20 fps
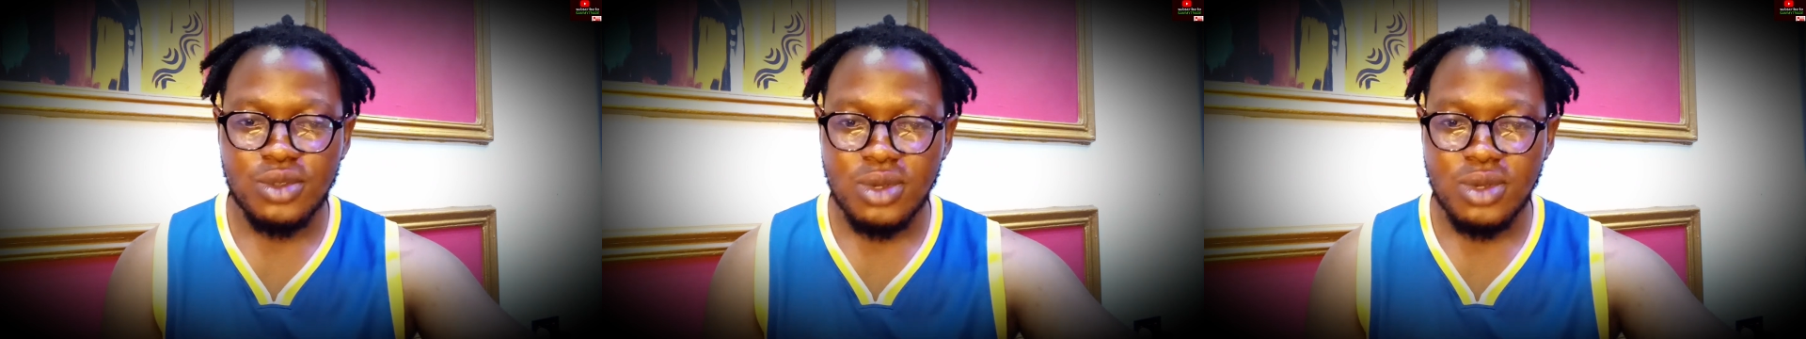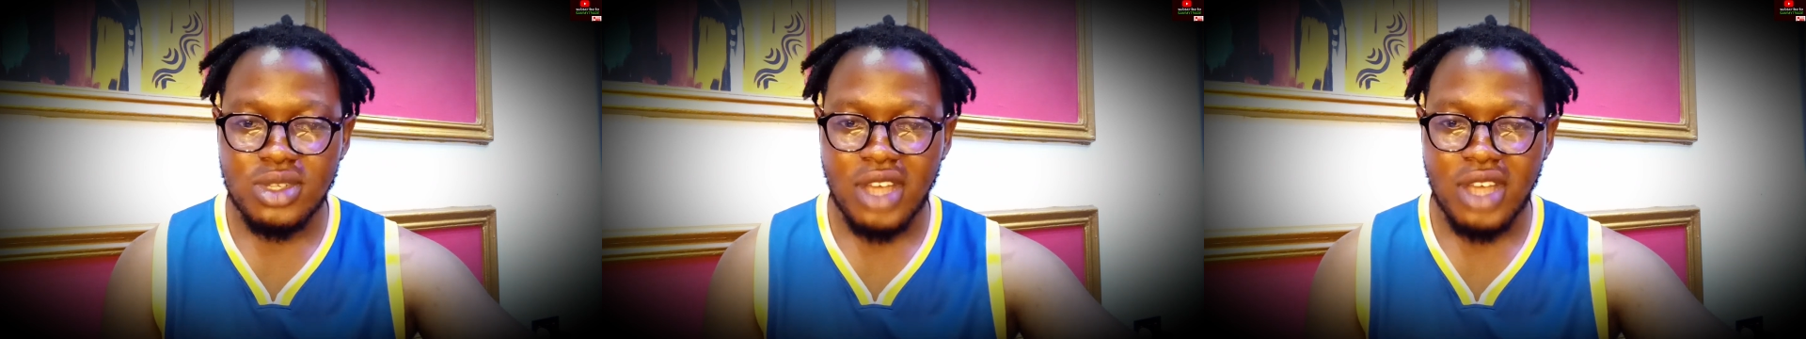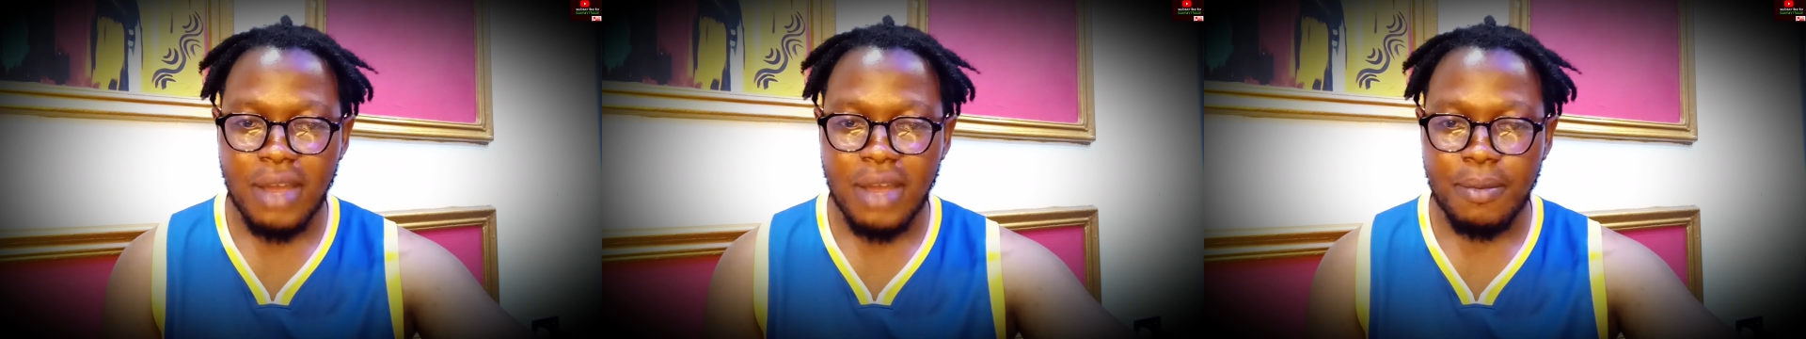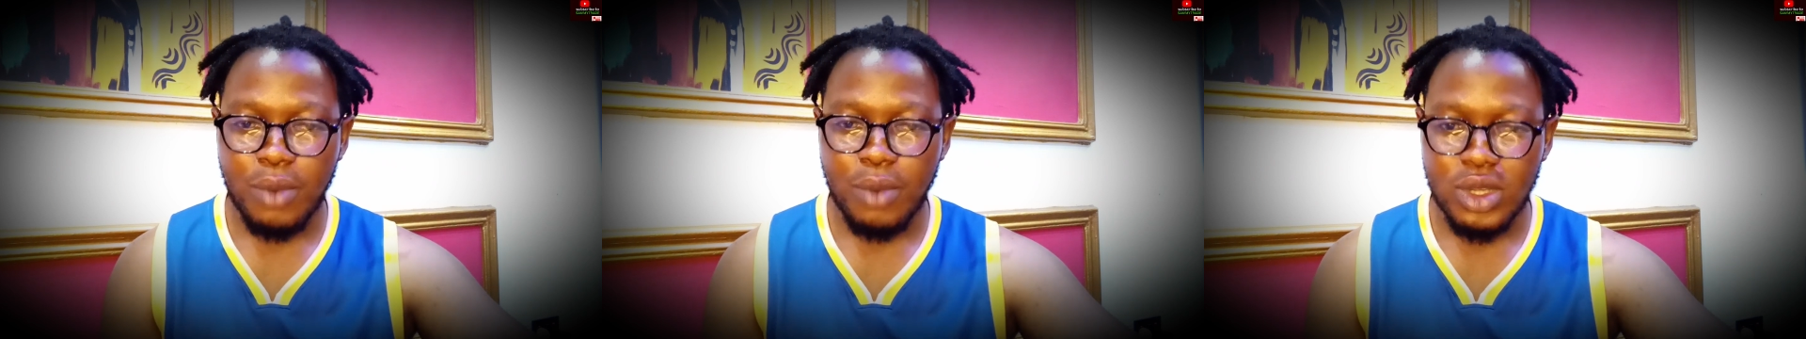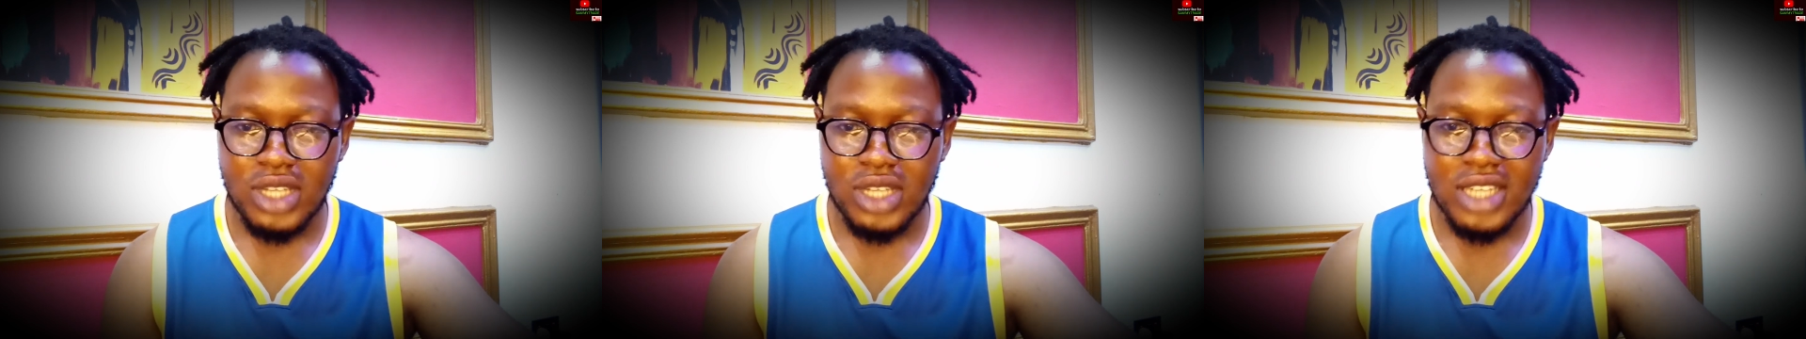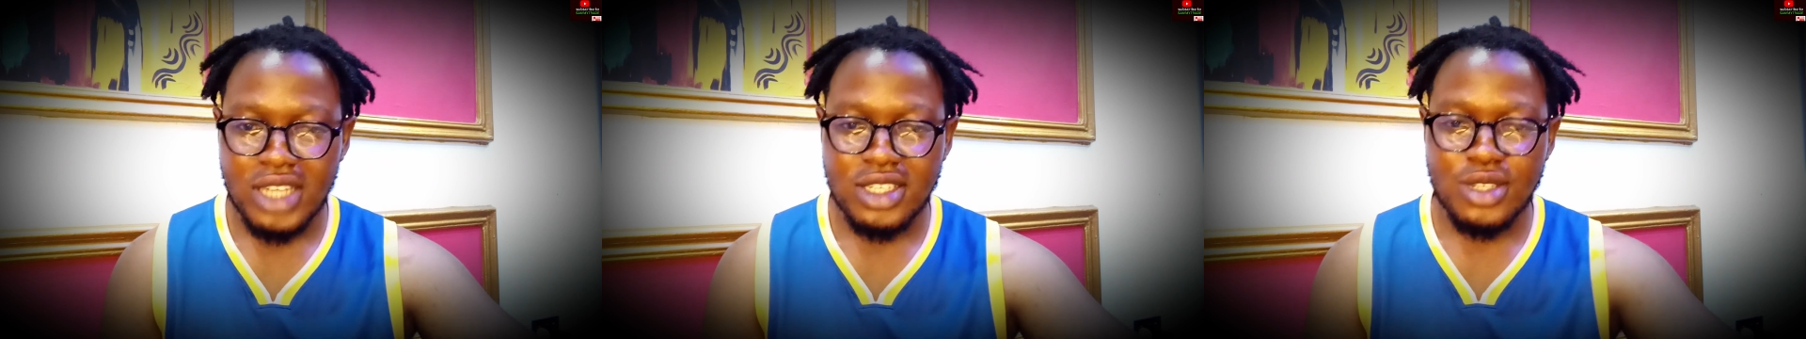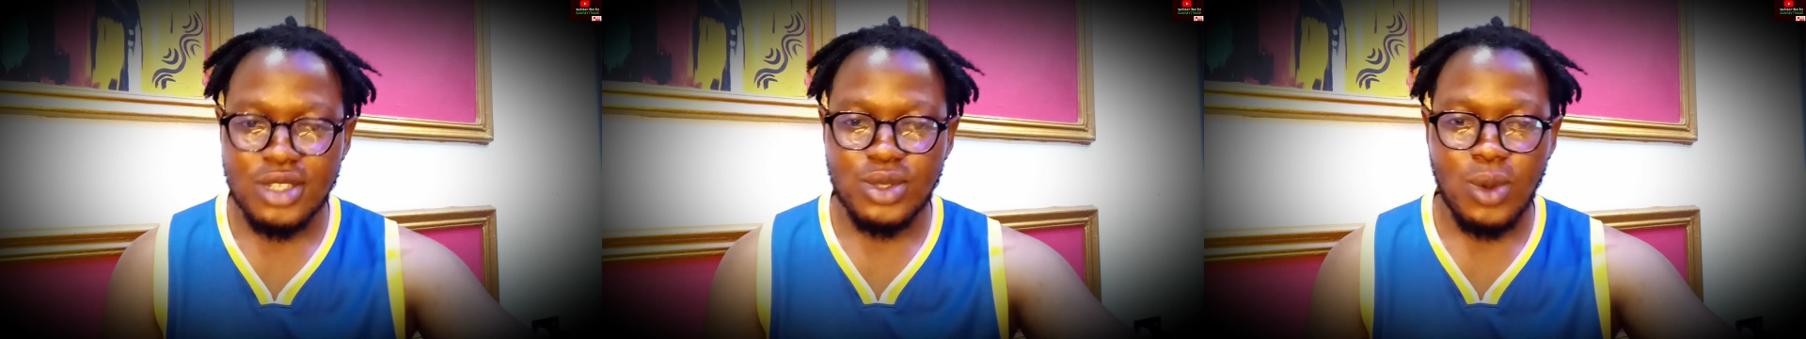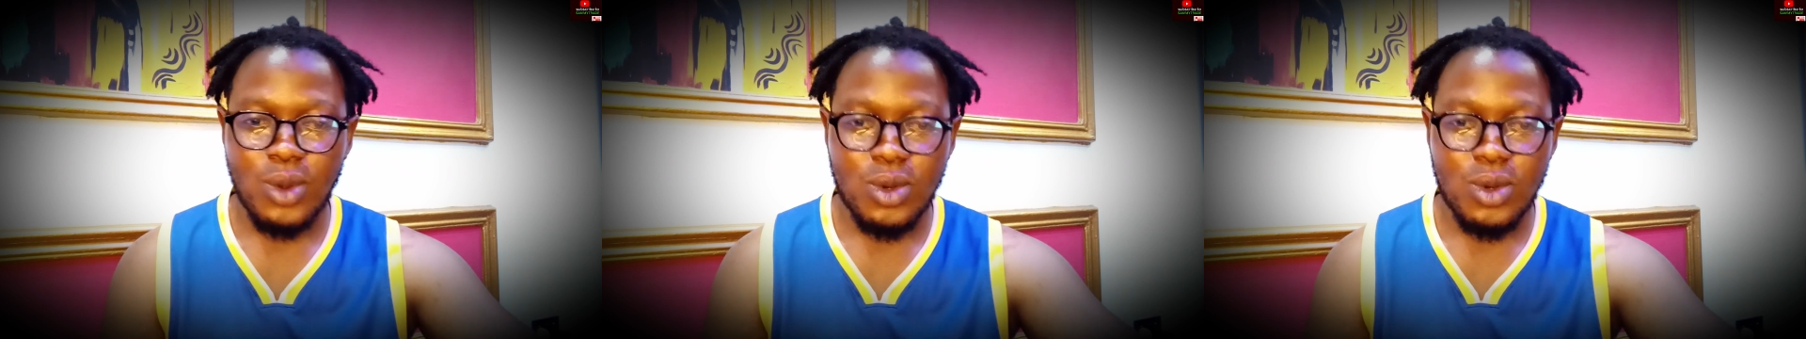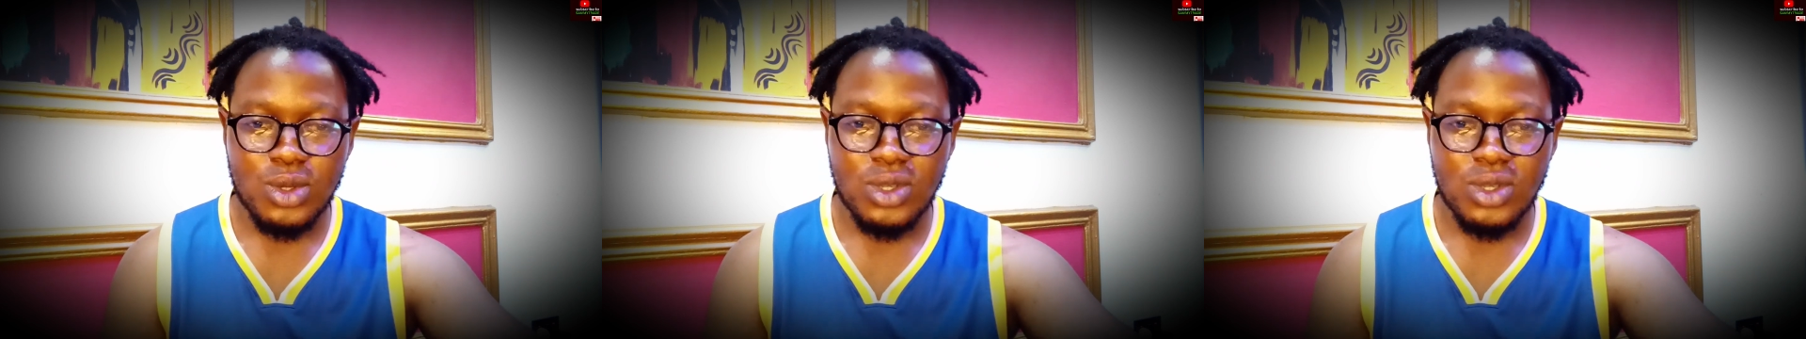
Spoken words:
are important is also